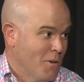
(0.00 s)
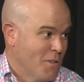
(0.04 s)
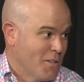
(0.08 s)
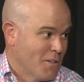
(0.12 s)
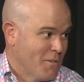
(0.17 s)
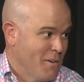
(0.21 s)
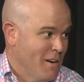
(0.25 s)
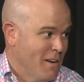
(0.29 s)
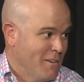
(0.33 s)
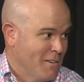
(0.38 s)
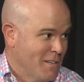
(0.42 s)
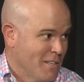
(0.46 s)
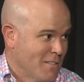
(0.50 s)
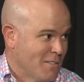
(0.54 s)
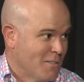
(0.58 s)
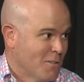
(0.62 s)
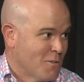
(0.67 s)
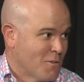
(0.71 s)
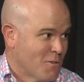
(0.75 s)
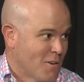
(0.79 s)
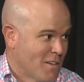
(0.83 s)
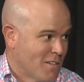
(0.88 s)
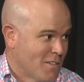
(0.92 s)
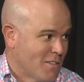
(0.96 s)
on the ground, he
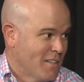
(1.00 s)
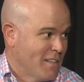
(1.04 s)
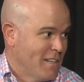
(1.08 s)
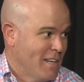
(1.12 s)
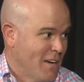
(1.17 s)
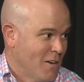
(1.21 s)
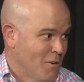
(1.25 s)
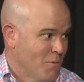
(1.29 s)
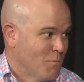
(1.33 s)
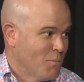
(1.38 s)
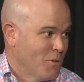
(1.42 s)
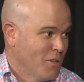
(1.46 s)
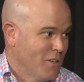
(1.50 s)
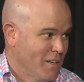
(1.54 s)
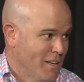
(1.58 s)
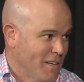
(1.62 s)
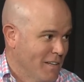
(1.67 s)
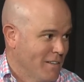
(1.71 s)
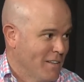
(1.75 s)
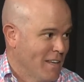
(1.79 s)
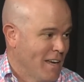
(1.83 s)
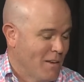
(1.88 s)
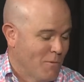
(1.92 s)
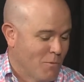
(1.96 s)
still tries to get out and
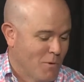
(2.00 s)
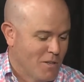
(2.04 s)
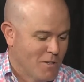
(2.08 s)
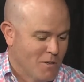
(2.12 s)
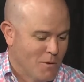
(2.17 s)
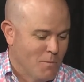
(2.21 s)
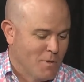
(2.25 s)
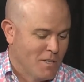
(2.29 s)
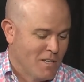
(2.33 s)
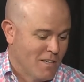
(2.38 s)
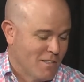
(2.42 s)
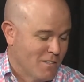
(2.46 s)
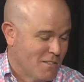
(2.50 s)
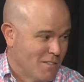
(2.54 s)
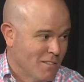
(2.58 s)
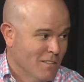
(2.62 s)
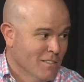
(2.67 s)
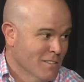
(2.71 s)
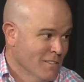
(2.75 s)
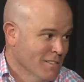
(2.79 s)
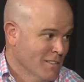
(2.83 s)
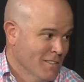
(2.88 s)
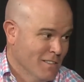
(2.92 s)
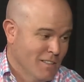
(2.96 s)
play in that weather, because
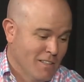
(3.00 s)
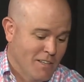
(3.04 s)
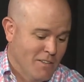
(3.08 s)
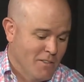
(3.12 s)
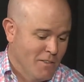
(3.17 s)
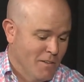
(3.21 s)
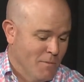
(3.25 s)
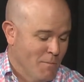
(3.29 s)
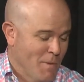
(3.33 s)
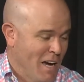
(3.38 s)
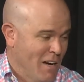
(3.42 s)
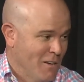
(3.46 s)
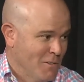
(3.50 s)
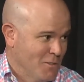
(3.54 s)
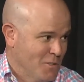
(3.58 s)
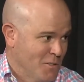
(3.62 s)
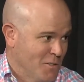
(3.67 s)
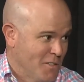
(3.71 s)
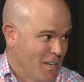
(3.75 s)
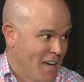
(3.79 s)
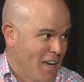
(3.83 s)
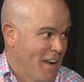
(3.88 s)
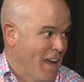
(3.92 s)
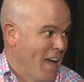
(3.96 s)
in the mountains
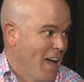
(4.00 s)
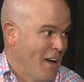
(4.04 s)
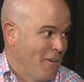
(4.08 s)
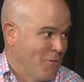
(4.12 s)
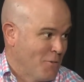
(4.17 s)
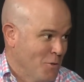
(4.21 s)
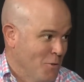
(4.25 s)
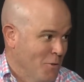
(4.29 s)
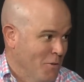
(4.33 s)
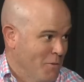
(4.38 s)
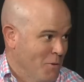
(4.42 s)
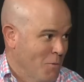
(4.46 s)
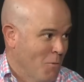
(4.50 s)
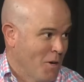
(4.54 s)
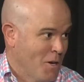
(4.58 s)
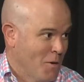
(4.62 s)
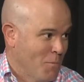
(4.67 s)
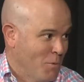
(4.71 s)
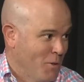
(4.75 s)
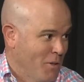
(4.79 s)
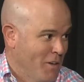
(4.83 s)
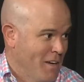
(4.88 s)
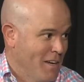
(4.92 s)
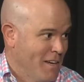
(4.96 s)
you kind of have to. If you want
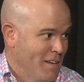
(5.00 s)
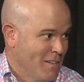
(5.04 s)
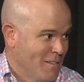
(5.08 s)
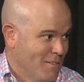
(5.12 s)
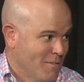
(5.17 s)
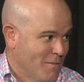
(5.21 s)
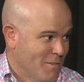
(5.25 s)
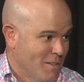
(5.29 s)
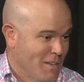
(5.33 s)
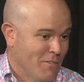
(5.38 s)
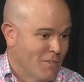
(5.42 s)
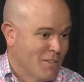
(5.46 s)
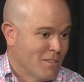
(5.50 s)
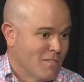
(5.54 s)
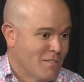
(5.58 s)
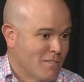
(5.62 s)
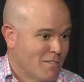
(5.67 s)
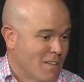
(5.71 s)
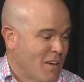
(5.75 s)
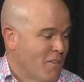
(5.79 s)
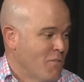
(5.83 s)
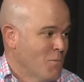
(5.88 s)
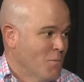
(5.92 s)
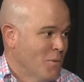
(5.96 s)
to play even
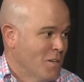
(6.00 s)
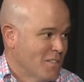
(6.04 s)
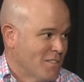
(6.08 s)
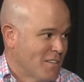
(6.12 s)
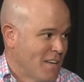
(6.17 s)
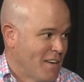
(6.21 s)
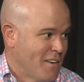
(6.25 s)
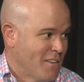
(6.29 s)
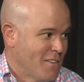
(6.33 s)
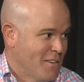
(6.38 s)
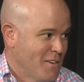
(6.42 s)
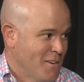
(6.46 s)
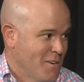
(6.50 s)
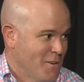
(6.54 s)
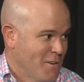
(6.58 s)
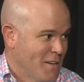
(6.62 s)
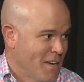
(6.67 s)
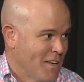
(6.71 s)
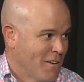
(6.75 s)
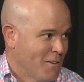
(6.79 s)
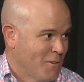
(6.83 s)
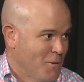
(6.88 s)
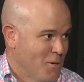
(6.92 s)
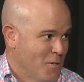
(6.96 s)
7 months out of the year, you
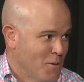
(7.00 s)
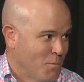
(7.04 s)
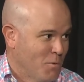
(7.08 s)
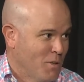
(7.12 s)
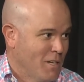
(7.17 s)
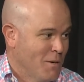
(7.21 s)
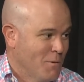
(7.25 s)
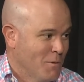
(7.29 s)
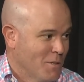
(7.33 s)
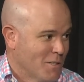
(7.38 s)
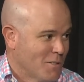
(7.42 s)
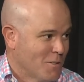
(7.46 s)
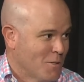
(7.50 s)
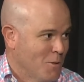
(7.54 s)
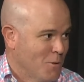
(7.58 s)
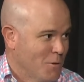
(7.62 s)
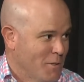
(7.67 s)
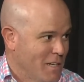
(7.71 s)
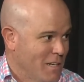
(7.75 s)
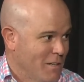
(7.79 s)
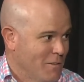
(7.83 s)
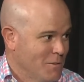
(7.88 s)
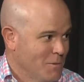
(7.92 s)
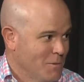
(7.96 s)
got to learn to play when it's cold out.